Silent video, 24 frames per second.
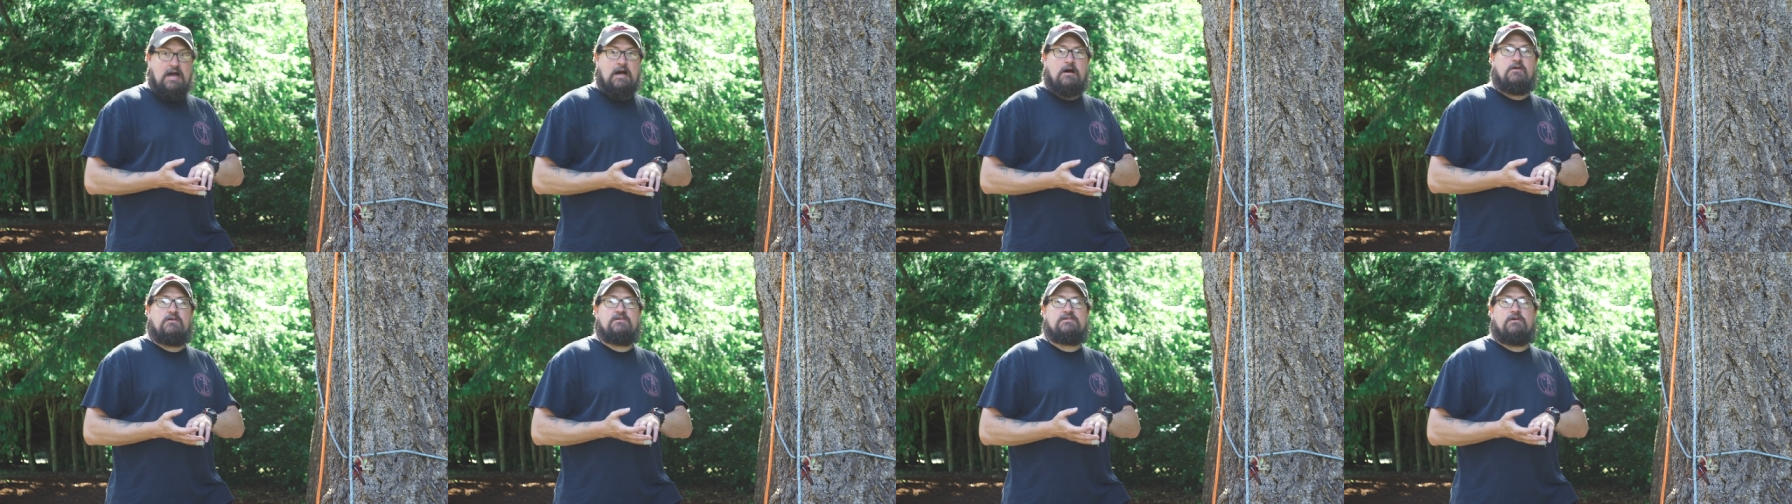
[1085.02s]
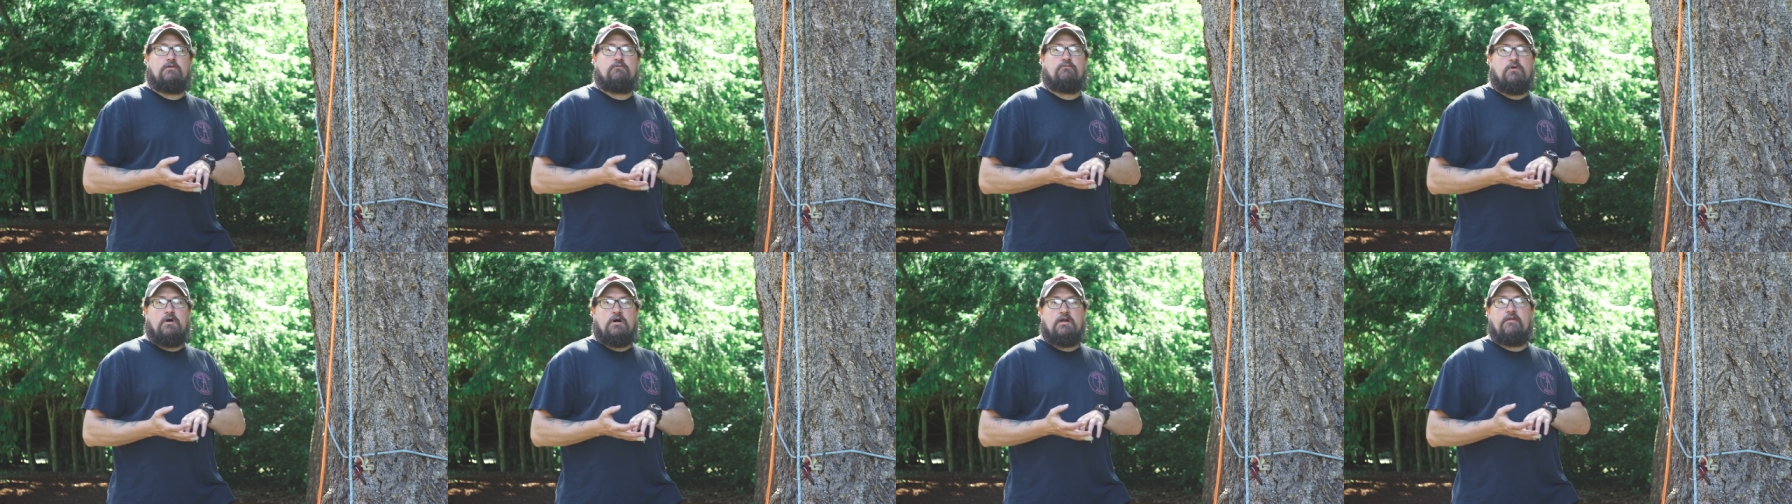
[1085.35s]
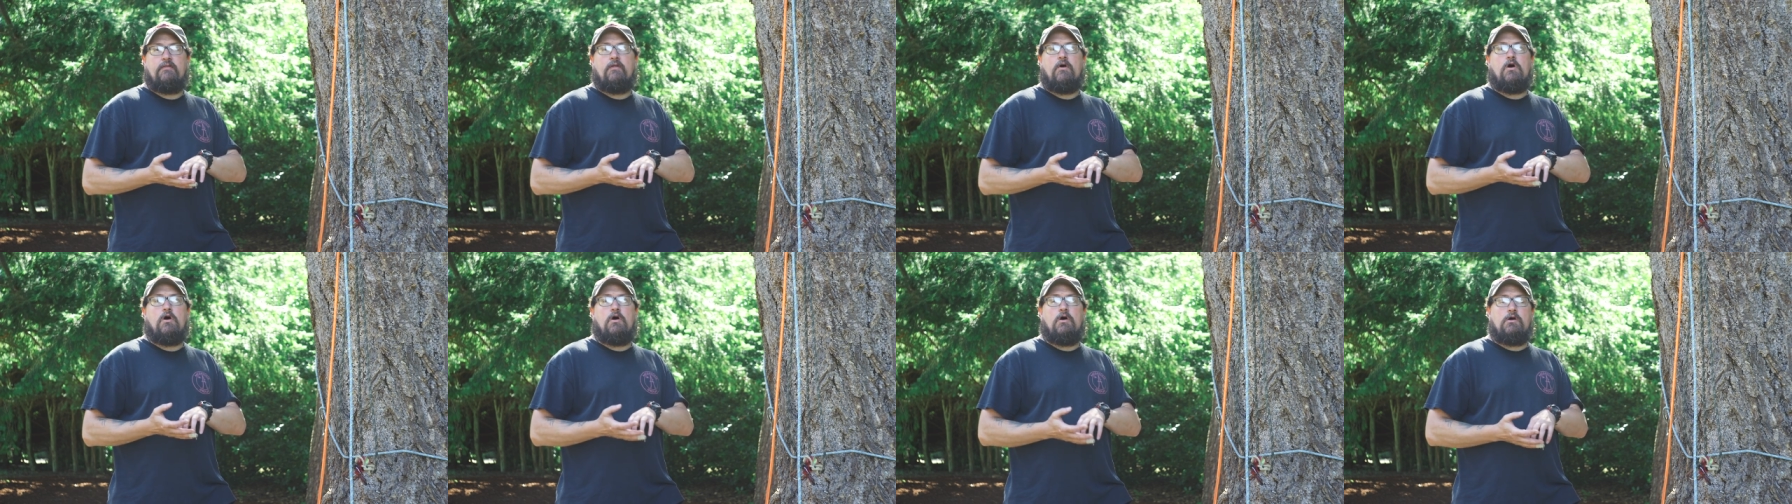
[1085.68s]
how does it run
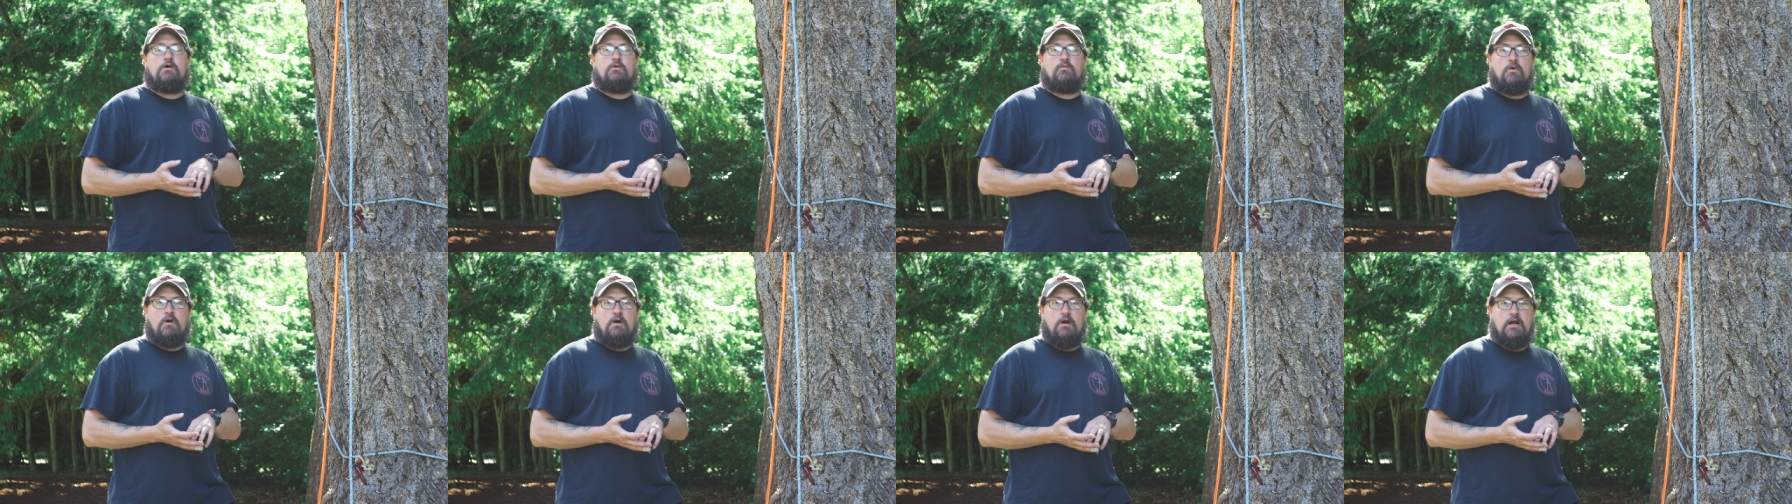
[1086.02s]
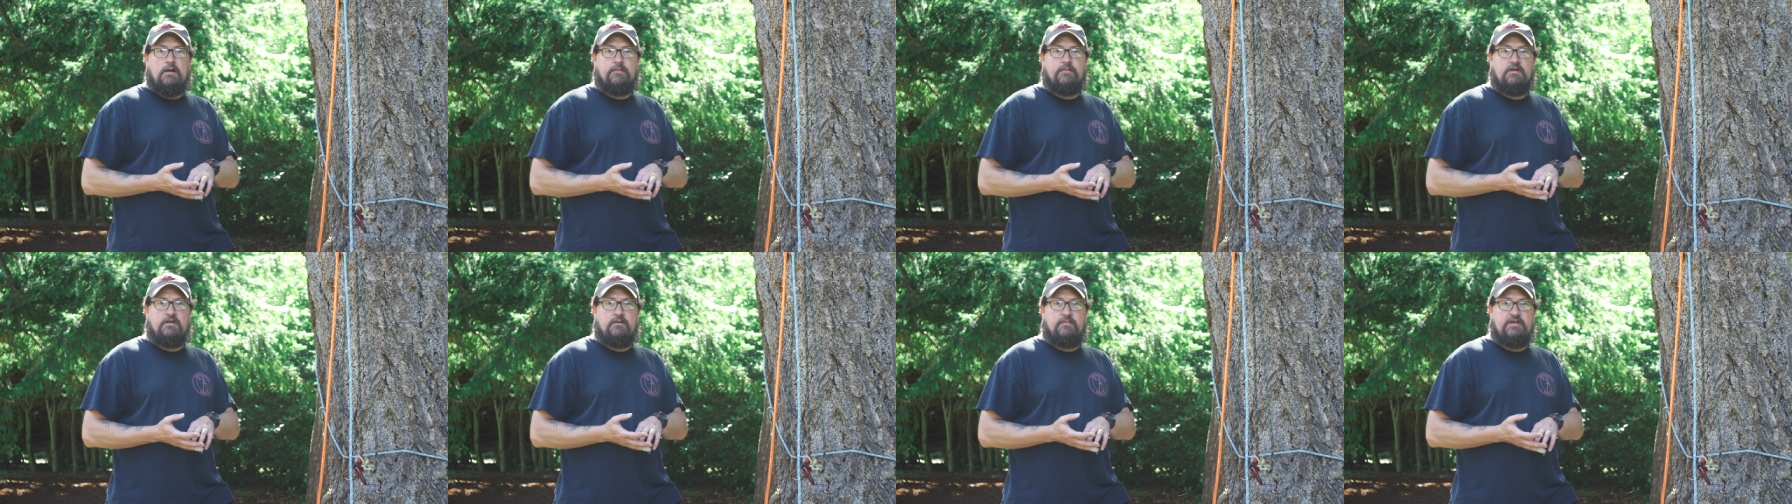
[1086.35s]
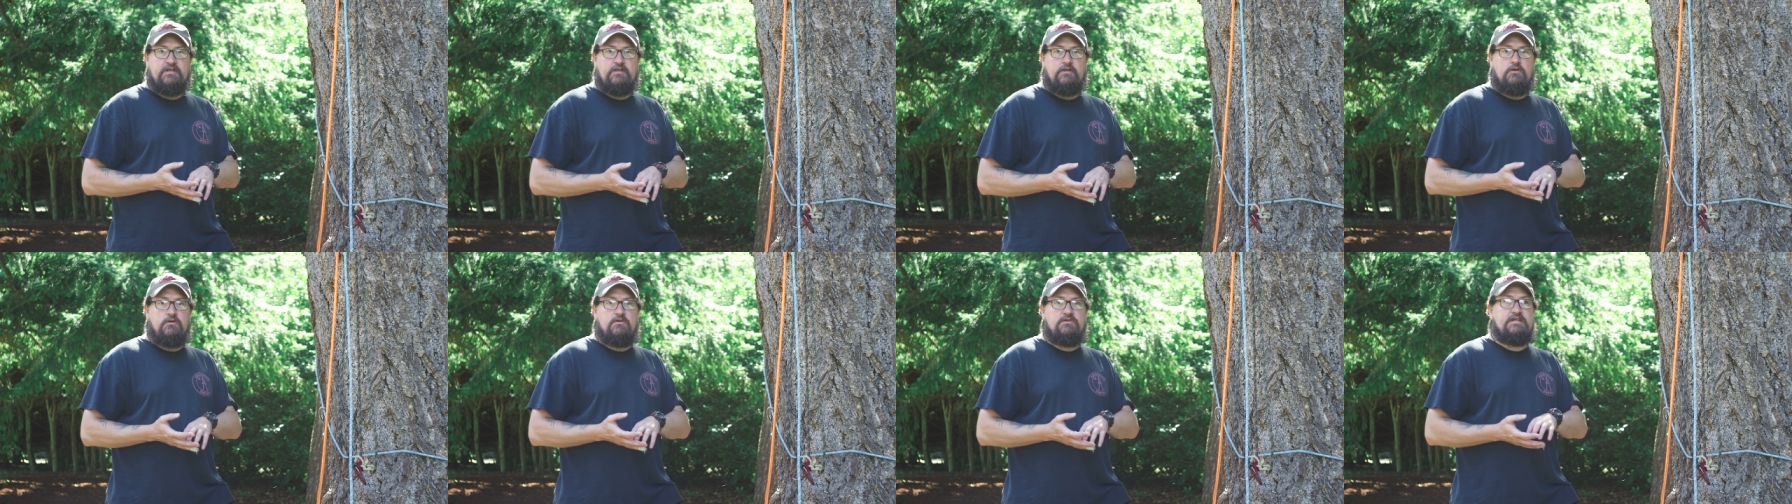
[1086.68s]
and the hardware I'm going to
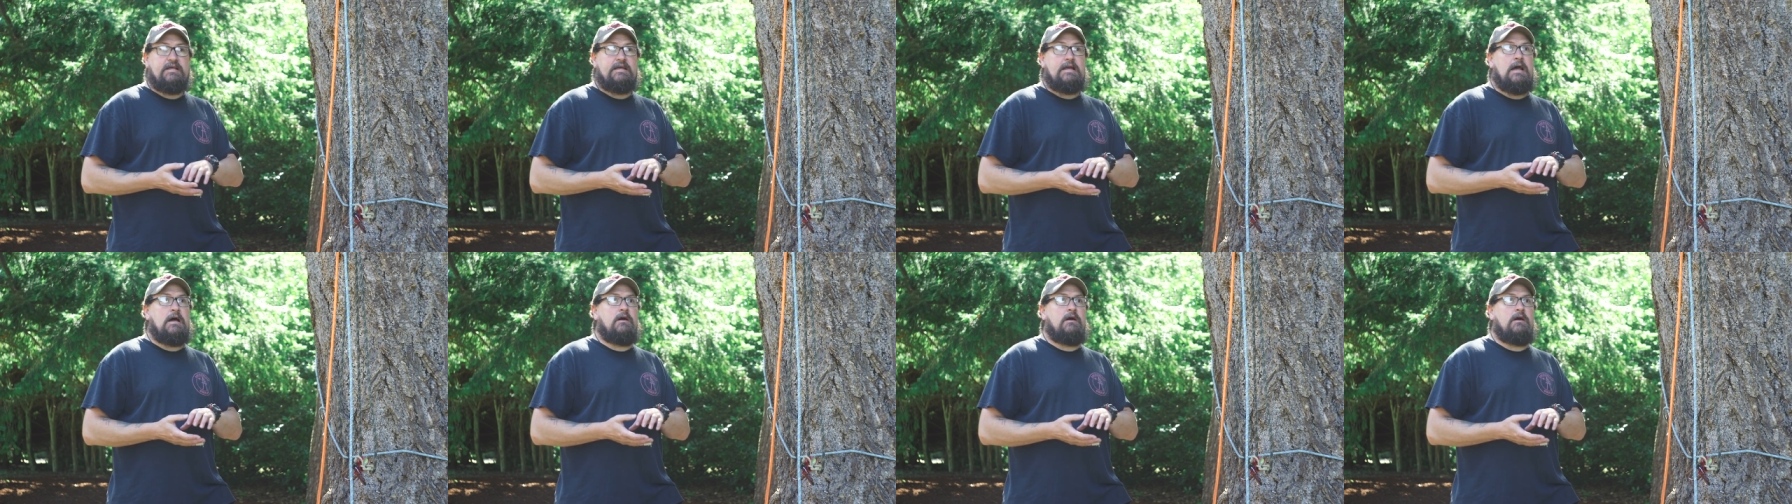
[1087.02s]
be using.